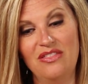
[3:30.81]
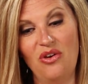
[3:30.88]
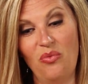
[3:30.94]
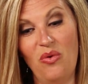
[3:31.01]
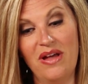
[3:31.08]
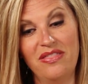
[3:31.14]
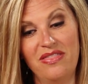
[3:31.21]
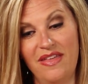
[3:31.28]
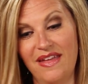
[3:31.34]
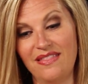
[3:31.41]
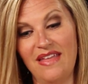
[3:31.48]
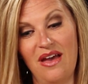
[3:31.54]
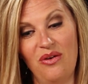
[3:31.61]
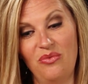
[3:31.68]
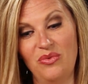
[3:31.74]
the one thing
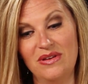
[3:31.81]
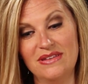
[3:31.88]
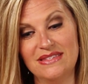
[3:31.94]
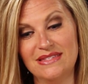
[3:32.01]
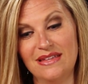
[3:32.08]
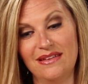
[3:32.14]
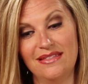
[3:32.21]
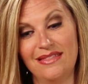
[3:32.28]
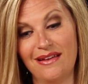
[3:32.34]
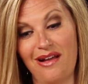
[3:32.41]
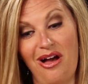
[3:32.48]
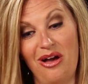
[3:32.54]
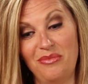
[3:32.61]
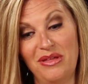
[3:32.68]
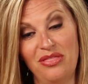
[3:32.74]
that was the
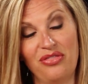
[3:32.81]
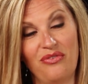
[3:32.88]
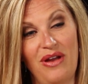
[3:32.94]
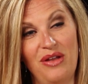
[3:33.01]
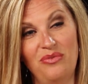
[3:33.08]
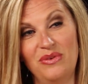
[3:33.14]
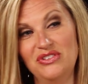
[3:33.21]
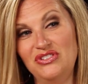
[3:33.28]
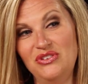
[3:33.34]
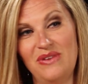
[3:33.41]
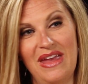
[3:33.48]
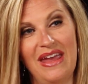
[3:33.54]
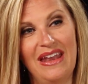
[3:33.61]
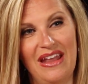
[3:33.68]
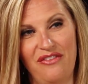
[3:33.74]
common thread was you
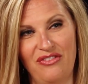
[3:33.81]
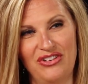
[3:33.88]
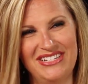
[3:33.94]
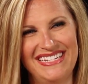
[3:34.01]
can't ever